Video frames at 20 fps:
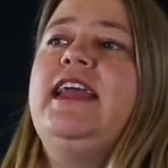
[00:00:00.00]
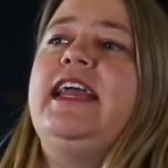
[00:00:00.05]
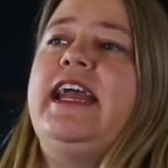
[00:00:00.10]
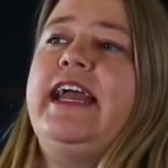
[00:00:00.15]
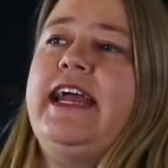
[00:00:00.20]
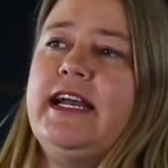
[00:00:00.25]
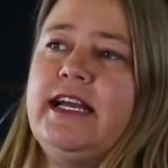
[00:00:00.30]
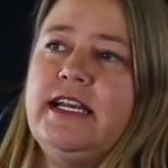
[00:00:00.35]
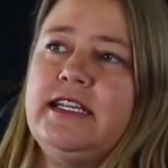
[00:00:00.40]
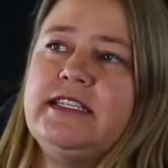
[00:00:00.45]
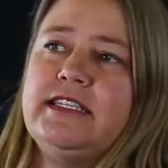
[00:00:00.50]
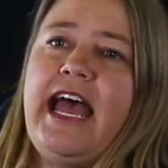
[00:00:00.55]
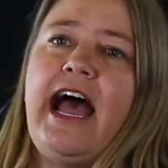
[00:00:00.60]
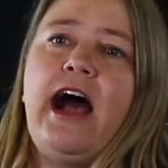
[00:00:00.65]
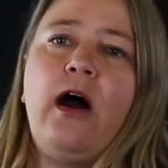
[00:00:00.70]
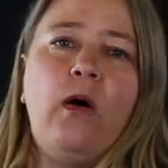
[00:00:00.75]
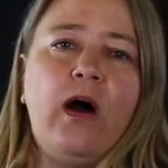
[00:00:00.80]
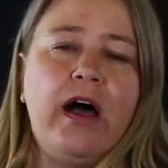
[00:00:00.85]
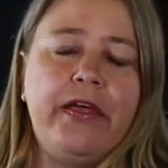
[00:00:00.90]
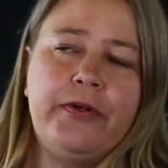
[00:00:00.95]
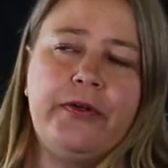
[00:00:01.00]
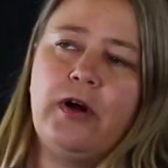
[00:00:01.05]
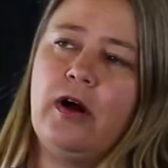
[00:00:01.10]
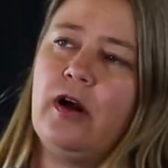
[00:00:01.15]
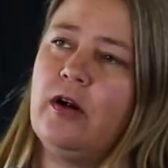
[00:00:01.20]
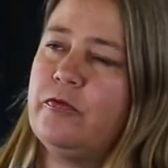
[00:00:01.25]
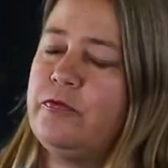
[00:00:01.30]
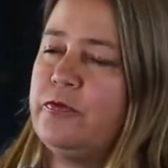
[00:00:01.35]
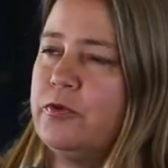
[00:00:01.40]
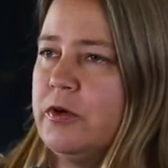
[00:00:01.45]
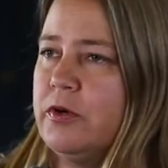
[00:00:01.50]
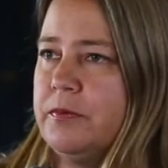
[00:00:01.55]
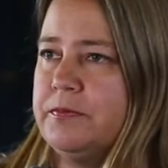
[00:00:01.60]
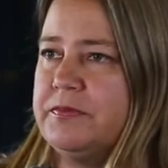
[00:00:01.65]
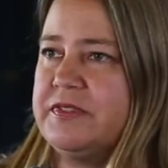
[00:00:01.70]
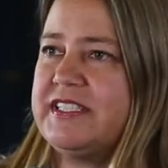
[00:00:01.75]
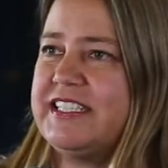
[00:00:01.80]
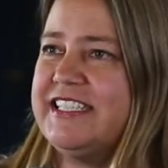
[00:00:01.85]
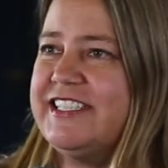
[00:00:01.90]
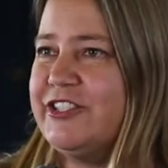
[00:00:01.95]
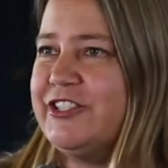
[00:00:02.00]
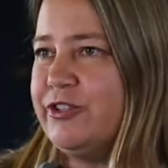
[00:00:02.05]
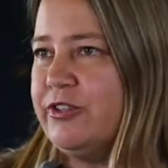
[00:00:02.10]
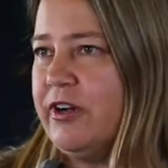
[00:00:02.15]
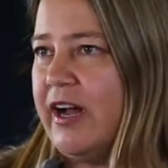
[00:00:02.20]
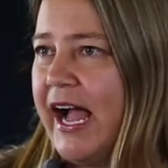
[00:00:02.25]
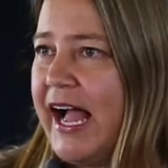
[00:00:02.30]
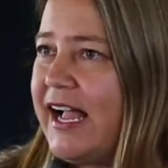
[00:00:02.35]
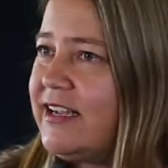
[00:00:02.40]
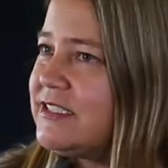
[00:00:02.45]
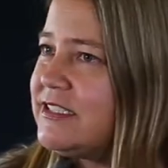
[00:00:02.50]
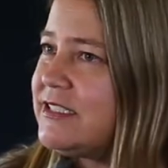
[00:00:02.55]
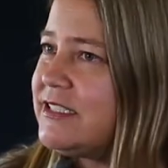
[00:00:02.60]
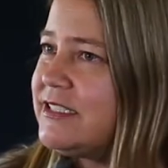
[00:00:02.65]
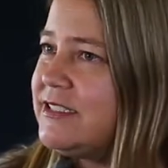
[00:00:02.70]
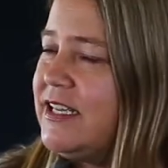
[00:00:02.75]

and how other art forms interact.